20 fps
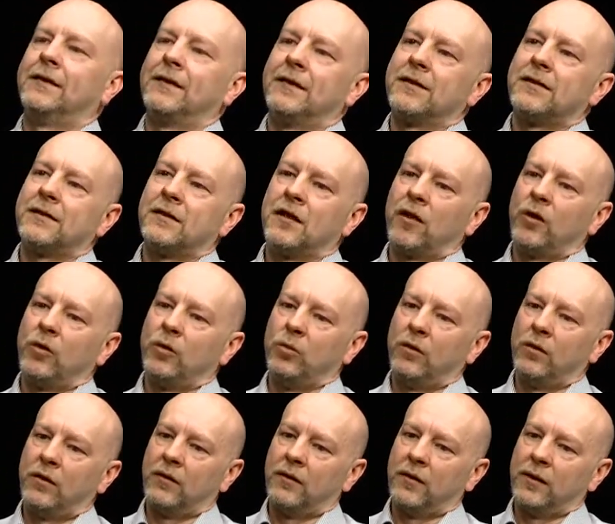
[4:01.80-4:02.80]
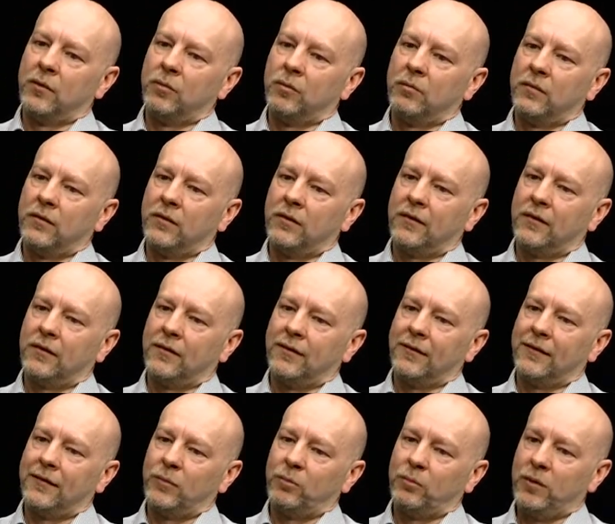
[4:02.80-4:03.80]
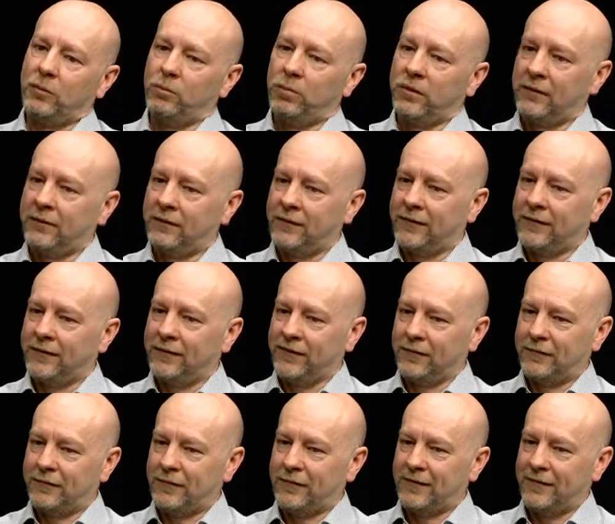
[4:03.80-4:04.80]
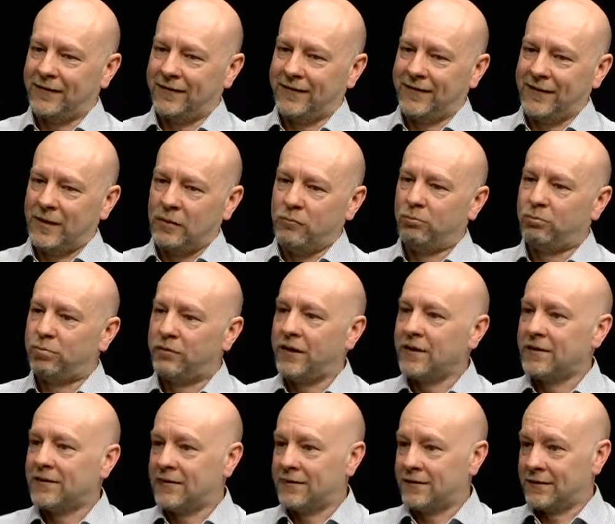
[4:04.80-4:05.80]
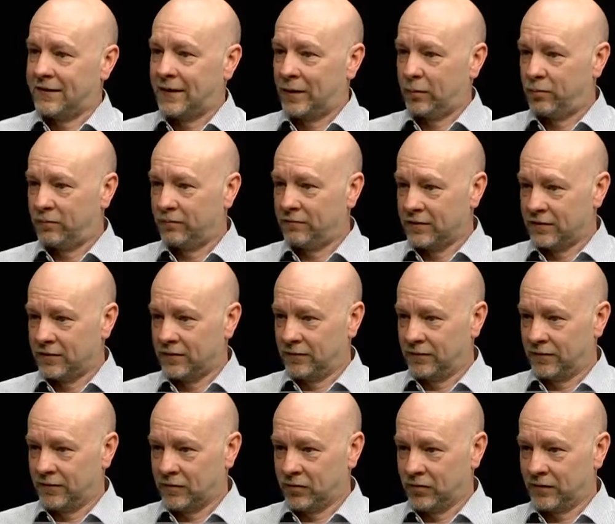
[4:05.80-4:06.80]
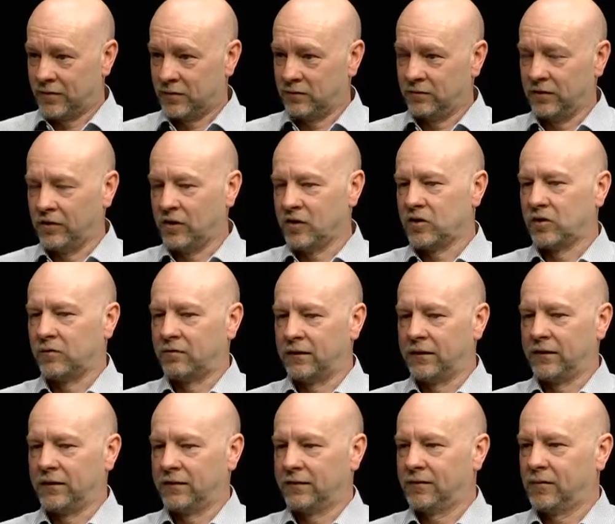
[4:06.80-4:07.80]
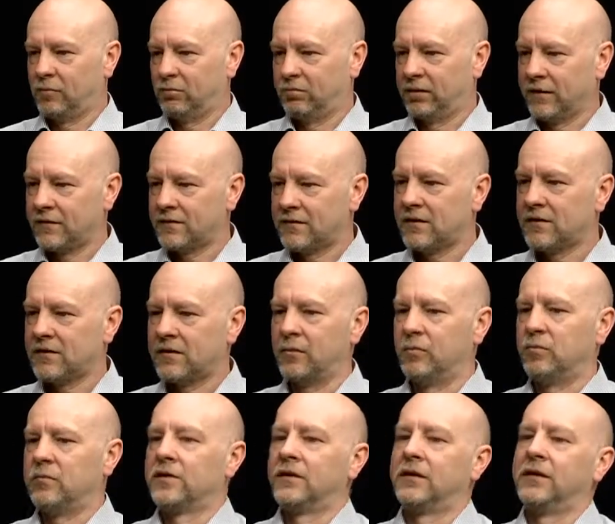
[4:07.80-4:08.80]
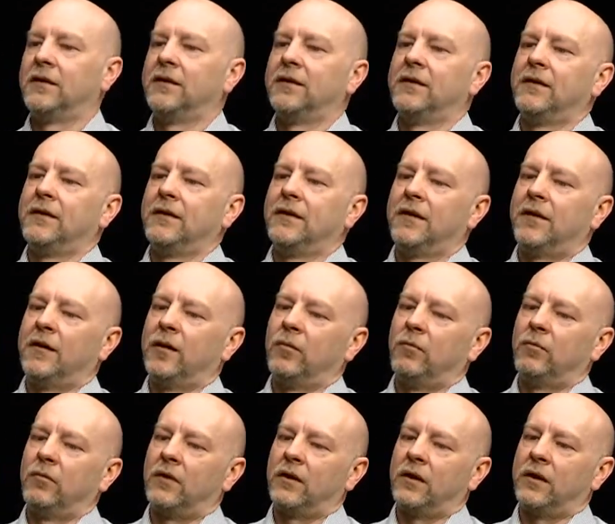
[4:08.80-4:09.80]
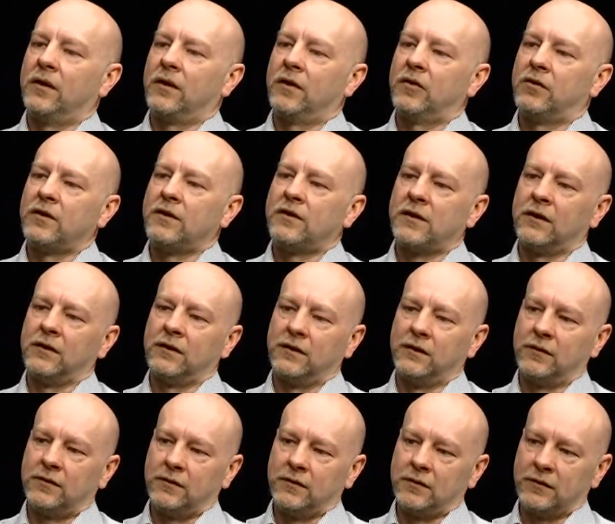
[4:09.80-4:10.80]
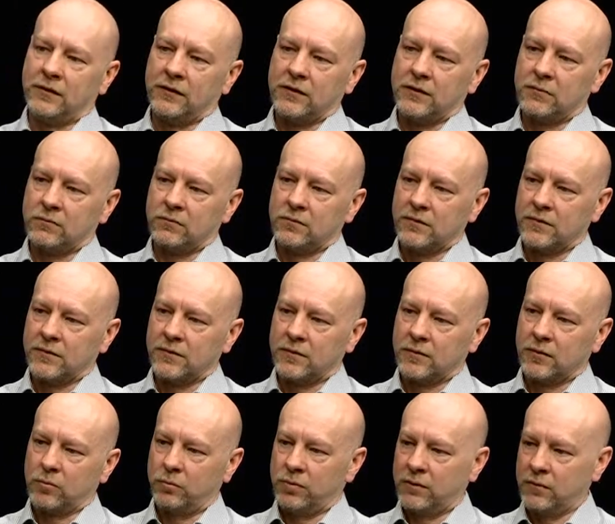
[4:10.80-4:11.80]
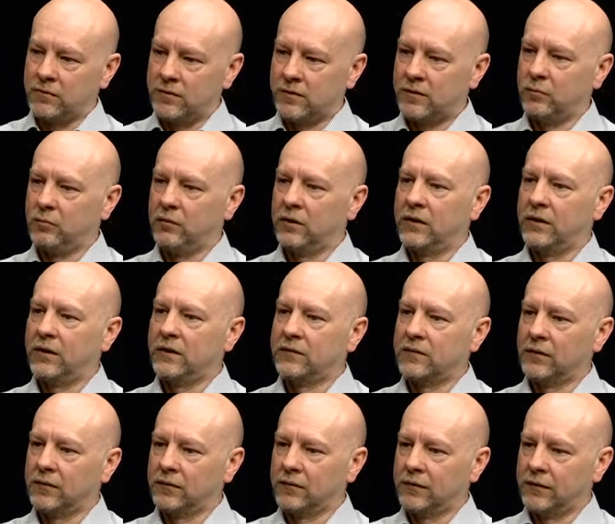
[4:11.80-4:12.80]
So um, the people that embrace this type of research, or this philosophy, complex systems, um, increasingly are turning towards computer simulation,